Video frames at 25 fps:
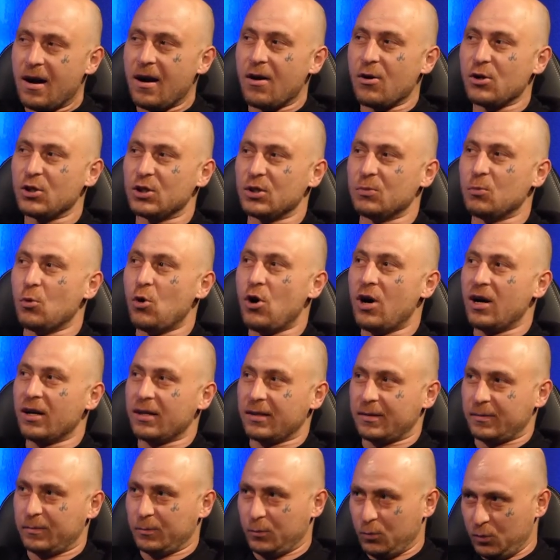I got the
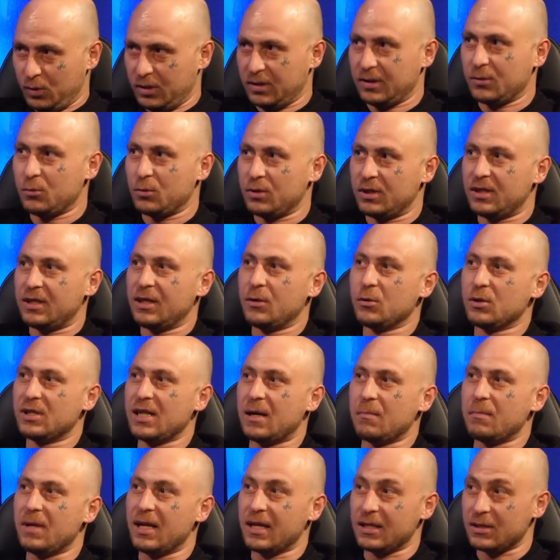mic. He was
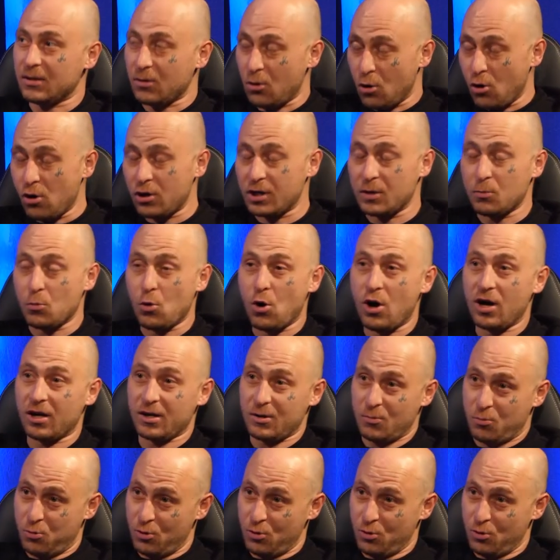up next. I got the mic.